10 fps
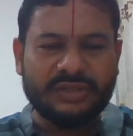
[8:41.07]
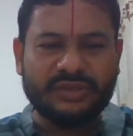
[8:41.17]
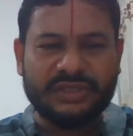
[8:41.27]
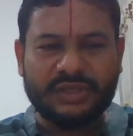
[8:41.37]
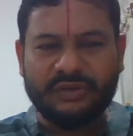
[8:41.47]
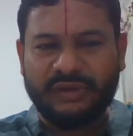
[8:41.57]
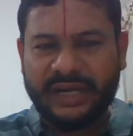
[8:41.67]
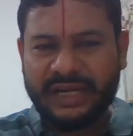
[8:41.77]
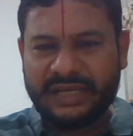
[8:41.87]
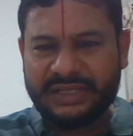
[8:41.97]
So instead of
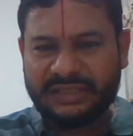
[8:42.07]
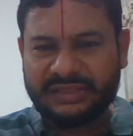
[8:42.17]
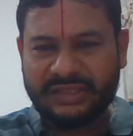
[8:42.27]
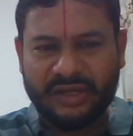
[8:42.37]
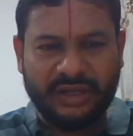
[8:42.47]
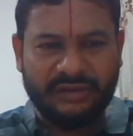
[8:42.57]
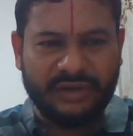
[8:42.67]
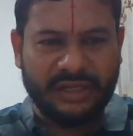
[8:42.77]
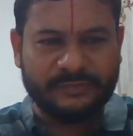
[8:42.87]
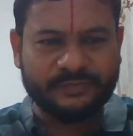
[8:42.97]
y dash x, now I have
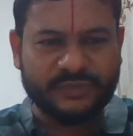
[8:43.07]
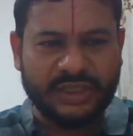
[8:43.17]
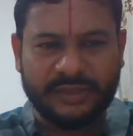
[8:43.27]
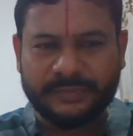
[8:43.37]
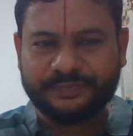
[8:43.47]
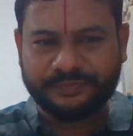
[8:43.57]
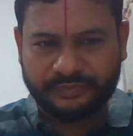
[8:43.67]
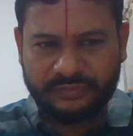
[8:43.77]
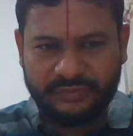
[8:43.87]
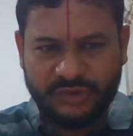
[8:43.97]
done
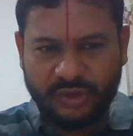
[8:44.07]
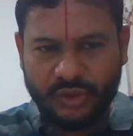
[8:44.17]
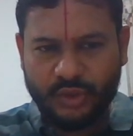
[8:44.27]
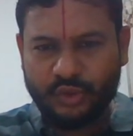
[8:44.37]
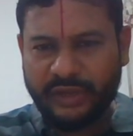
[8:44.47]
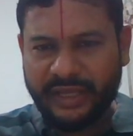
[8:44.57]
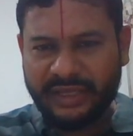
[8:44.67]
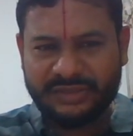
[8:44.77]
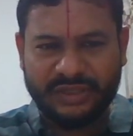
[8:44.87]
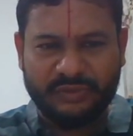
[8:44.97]

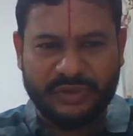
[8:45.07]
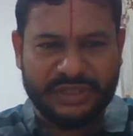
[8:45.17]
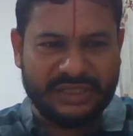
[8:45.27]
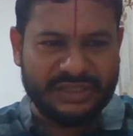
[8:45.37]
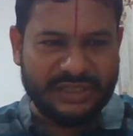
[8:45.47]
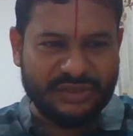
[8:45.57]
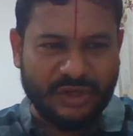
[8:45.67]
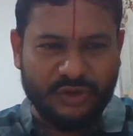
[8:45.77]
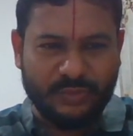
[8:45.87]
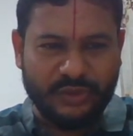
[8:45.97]
2yx. So equation has changed,
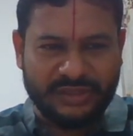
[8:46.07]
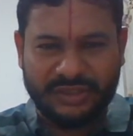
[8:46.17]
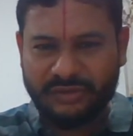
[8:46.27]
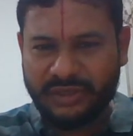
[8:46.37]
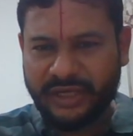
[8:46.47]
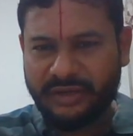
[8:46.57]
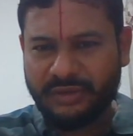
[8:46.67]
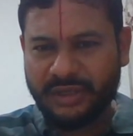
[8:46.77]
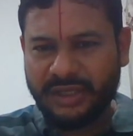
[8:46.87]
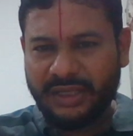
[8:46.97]
so output is now grayed
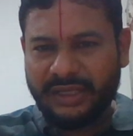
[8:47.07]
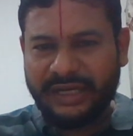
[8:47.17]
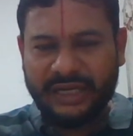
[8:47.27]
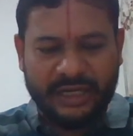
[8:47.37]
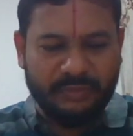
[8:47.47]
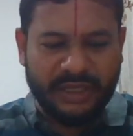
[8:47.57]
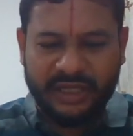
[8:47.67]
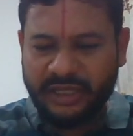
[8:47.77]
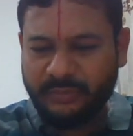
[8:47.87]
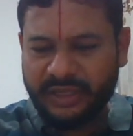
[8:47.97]
out. And let me
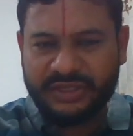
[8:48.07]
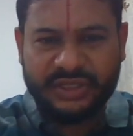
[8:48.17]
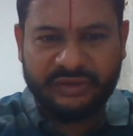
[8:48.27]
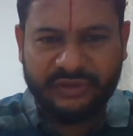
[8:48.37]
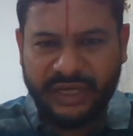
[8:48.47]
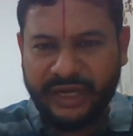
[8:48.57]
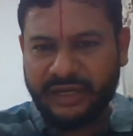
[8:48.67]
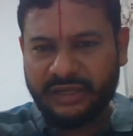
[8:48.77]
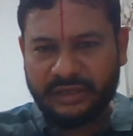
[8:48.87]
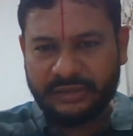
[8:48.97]
again press shift
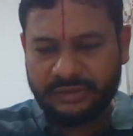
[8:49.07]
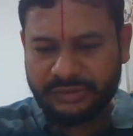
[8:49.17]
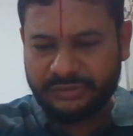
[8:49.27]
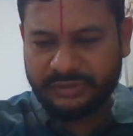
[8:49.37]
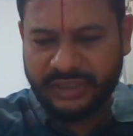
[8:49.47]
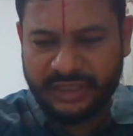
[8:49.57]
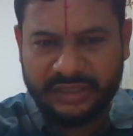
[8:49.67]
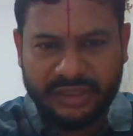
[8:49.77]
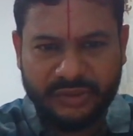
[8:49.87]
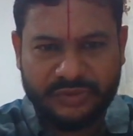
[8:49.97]
enter to get
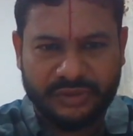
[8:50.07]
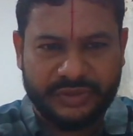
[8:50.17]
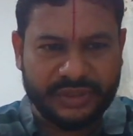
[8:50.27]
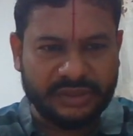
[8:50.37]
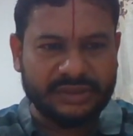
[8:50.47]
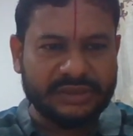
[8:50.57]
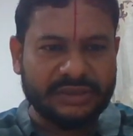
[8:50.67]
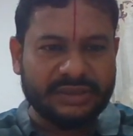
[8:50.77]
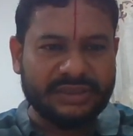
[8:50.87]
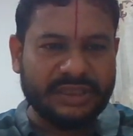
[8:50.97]
the new solution.
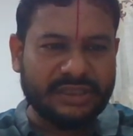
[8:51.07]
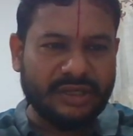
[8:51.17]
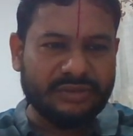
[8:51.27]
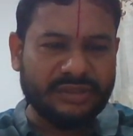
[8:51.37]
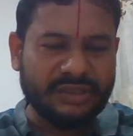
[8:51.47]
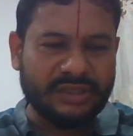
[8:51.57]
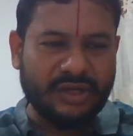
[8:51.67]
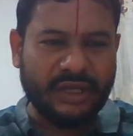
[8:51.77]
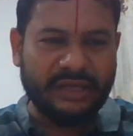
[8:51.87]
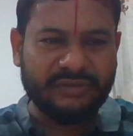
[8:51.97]
See, now
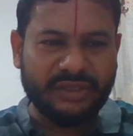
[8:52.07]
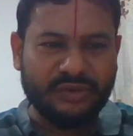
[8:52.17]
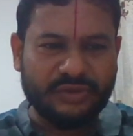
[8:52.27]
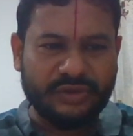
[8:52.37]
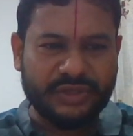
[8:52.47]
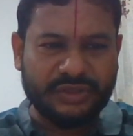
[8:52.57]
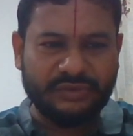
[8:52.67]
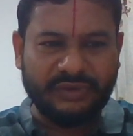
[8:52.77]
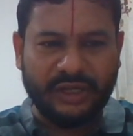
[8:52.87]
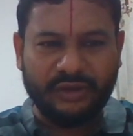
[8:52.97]
I have the new solution.
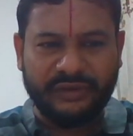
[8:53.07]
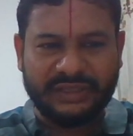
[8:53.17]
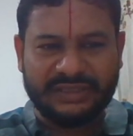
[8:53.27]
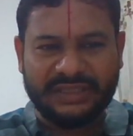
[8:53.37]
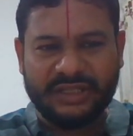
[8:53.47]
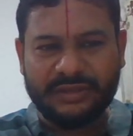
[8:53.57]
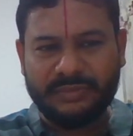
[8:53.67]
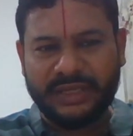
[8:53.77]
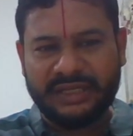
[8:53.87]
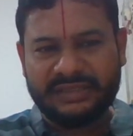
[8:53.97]
So y of x is e to the
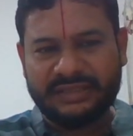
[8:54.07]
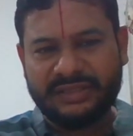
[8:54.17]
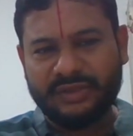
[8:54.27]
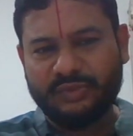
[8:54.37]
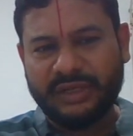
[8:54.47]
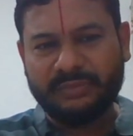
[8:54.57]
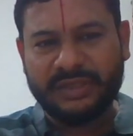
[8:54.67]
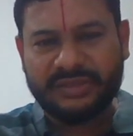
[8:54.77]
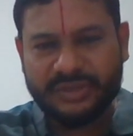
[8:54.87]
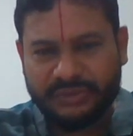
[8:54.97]
minus x into 1
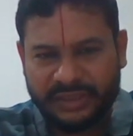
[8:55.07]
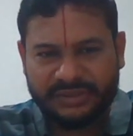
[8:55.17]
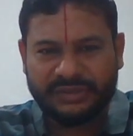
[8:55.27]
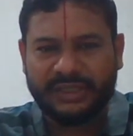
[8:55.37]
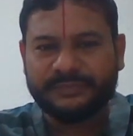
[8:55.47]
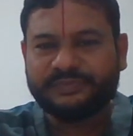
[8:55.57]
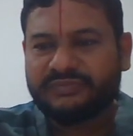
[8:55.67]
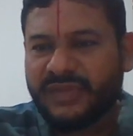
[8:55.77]
plus 2x. Okay,